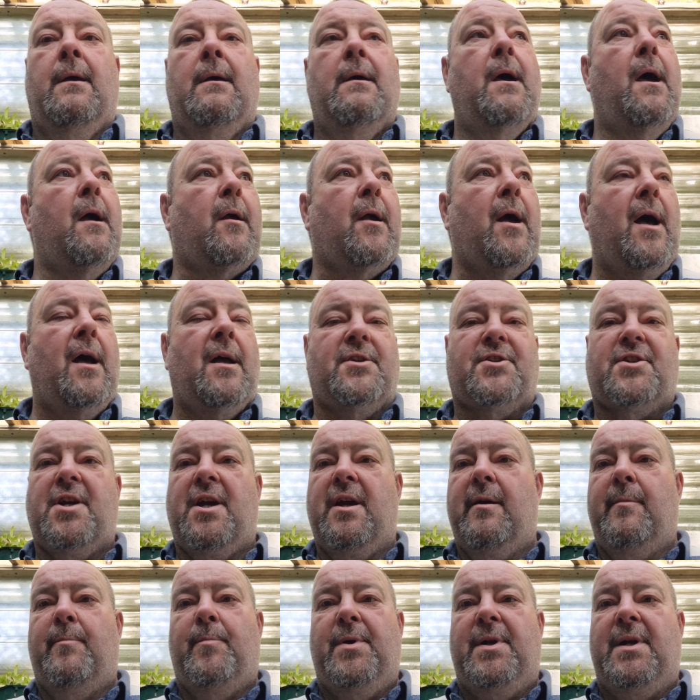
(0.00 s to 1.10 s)
Okay,
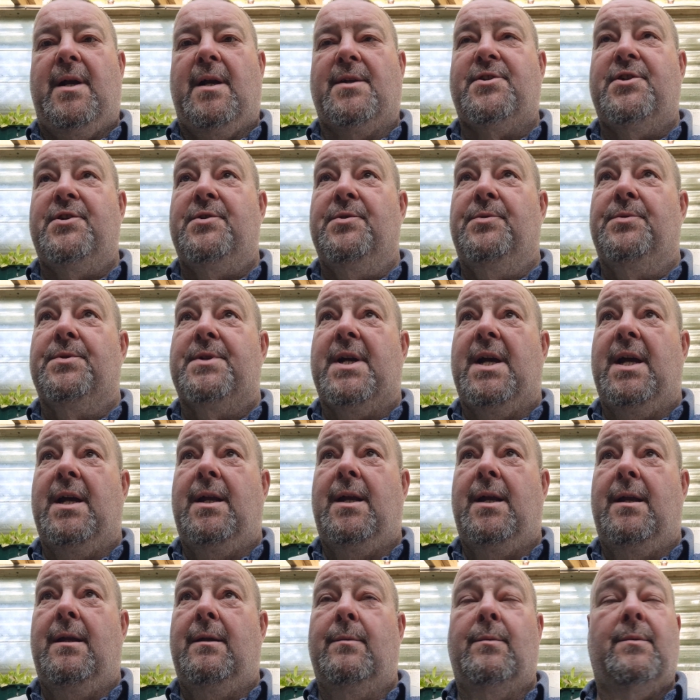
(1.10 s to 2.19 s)
so I've been at it all day
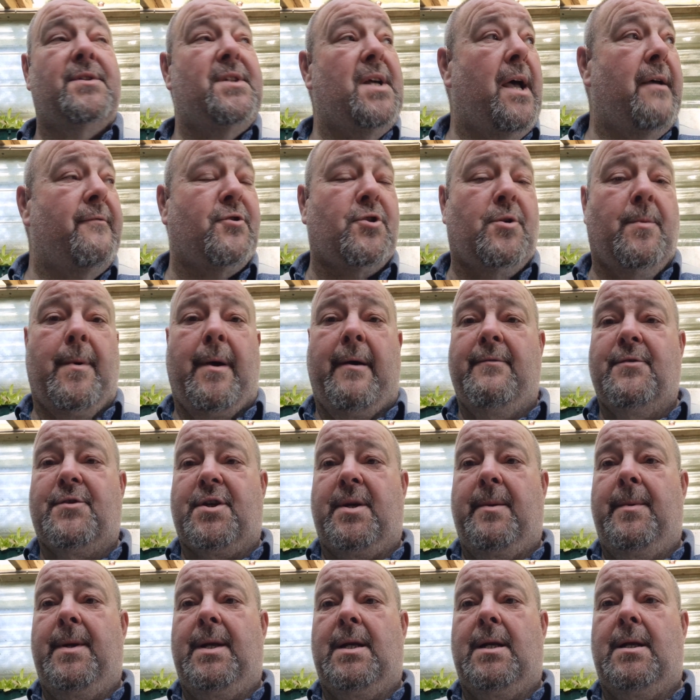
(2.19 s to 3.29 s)
now. Dave's come over to
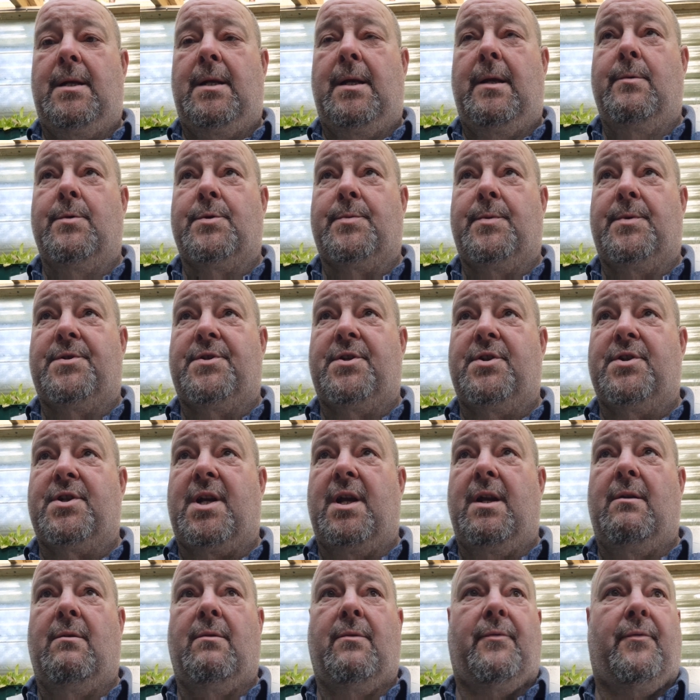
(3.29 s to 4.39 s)
give me an hand there as well to just
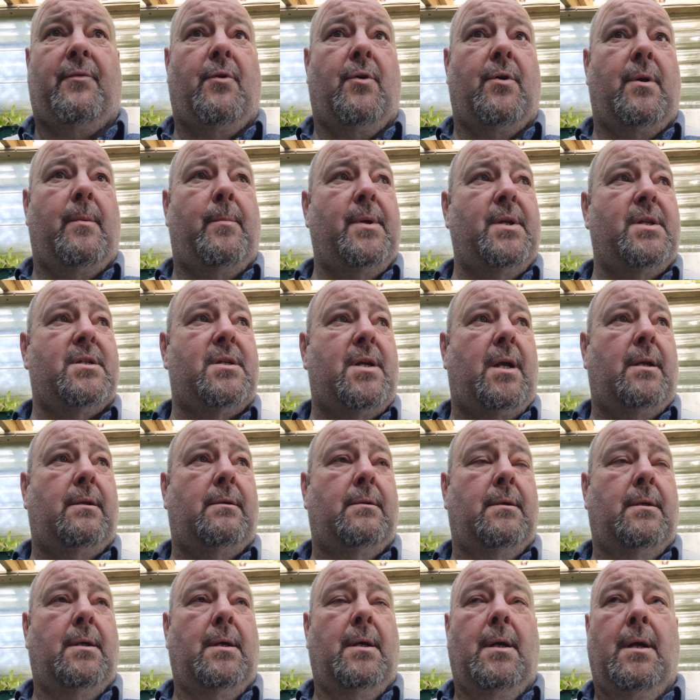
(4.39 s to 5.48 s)
get all the finer bits now.
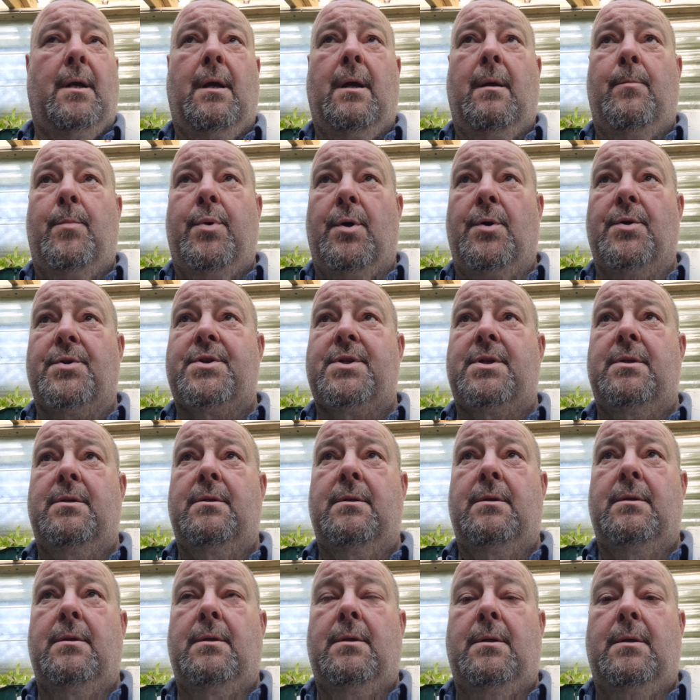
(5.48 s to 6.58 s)
But
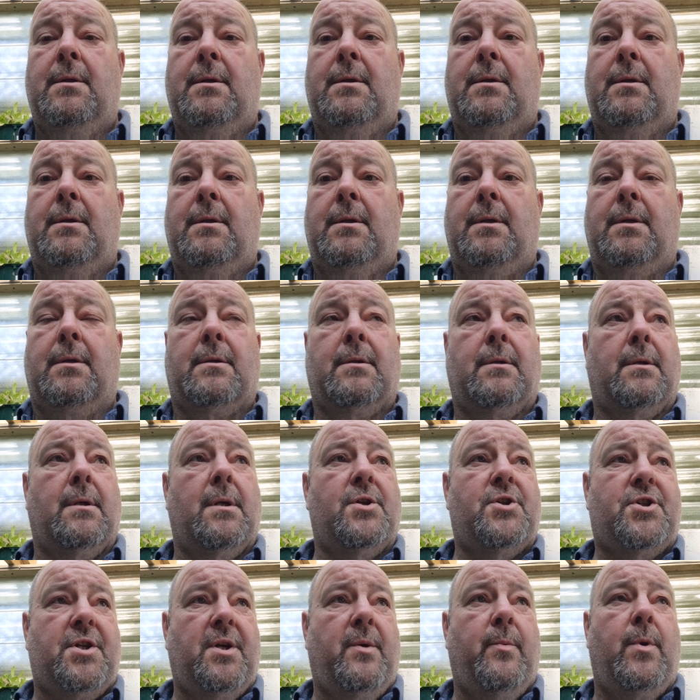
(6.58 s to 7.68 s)

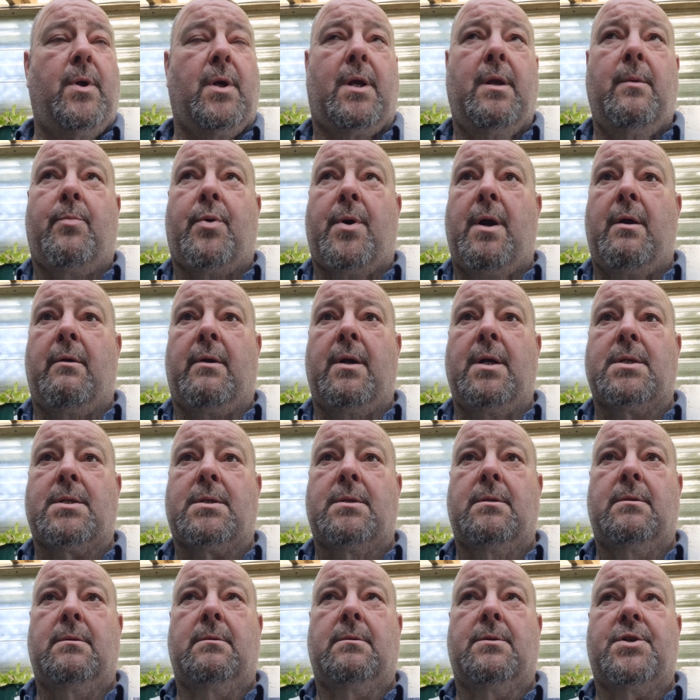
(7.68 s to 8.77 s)
still work in progress.
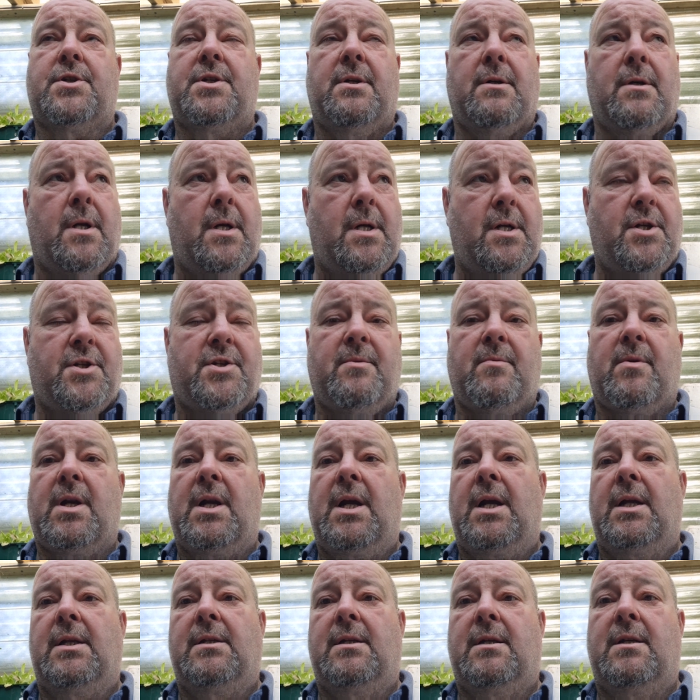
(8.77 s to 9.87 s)
Still got to do some
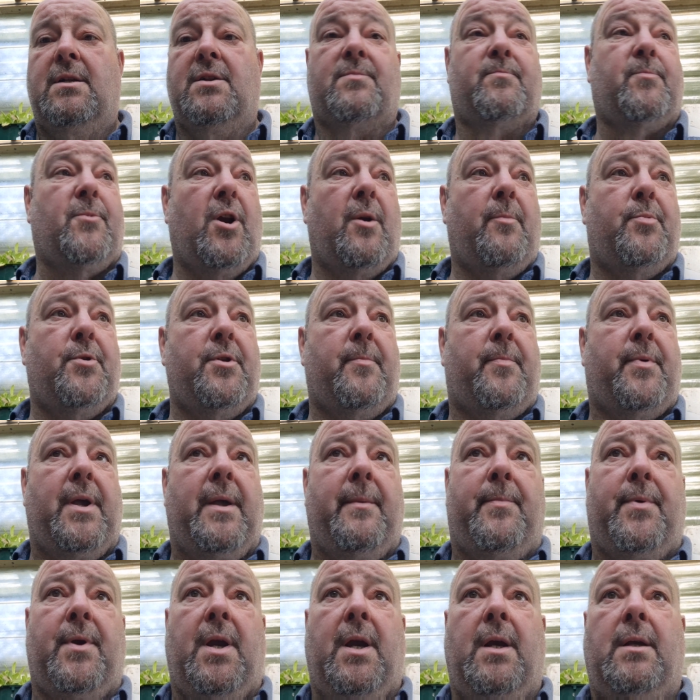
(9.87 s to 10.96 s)
cleaning and got to put the
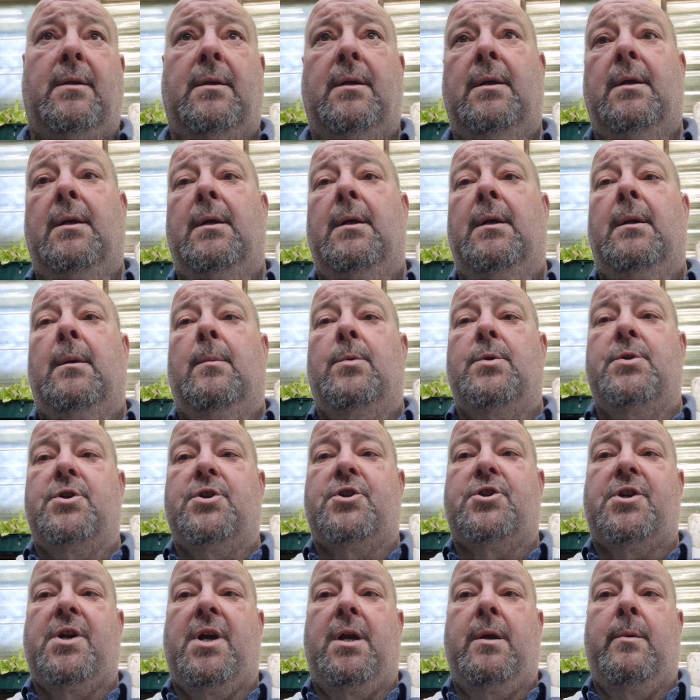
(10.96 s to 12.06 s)
paper in. I'll just
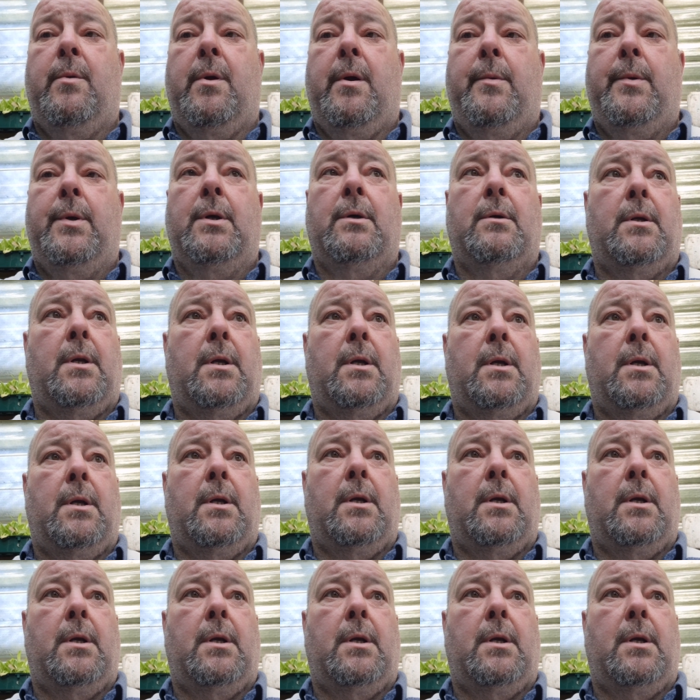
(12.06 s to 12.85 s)
show you where we are now.